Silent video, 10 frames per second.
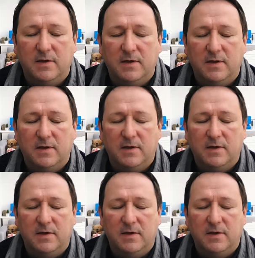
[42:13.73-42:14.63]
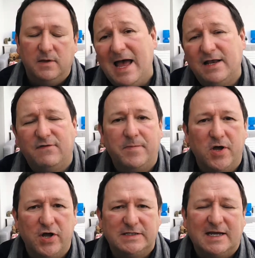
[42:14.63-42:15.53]
It's really bad.
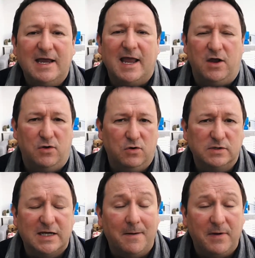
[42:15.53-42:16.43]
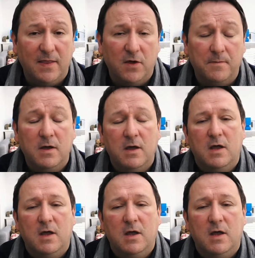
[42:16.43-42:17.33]
Birds can get caught up in them.
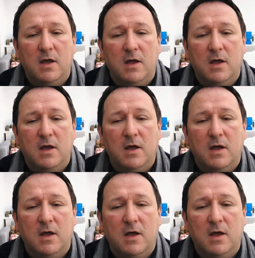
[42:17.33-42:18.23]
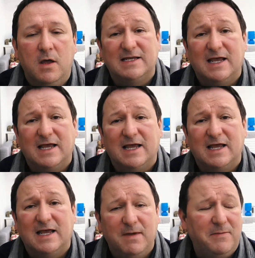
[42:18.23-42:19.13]
All I would say
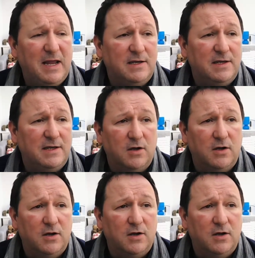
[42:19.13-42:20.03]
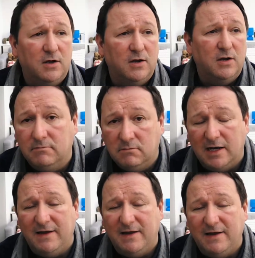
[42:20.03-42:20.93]
is maybe, put up with it,
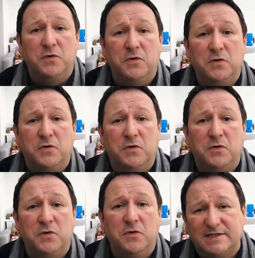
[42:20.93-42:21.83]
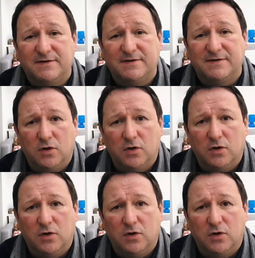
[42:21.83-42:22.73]
leave a few of the fruits for the
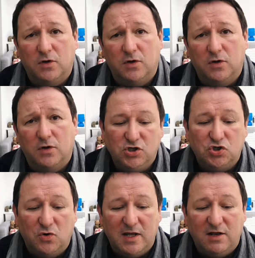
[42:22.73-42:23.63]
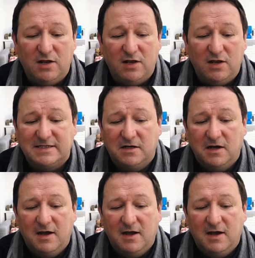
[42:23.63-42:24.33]
birds and enjoy the rest.